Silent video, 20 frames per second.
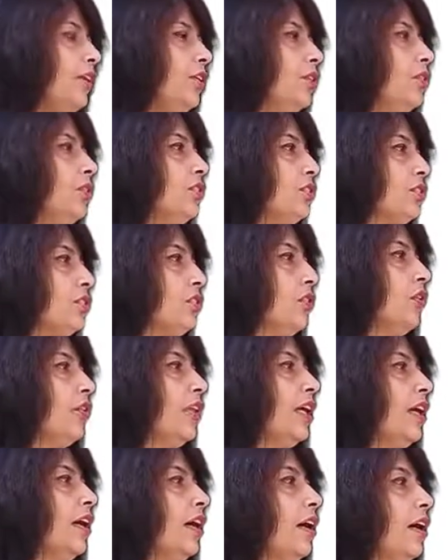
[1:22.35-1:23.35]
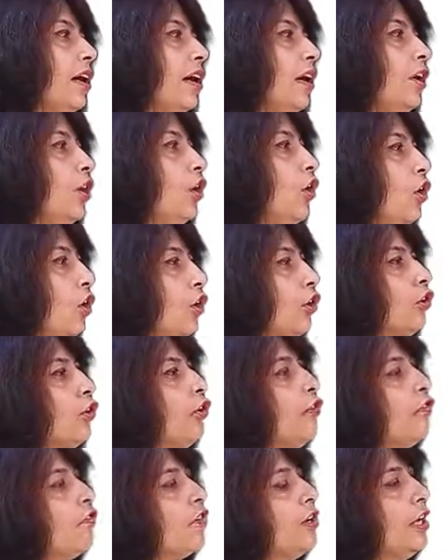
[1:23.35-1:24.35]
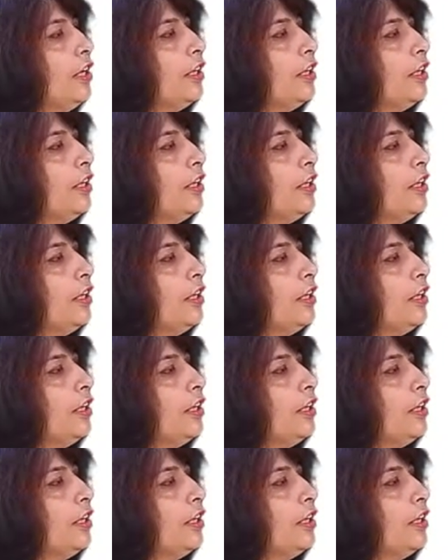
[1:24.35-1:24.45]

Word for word: use so there are a lot of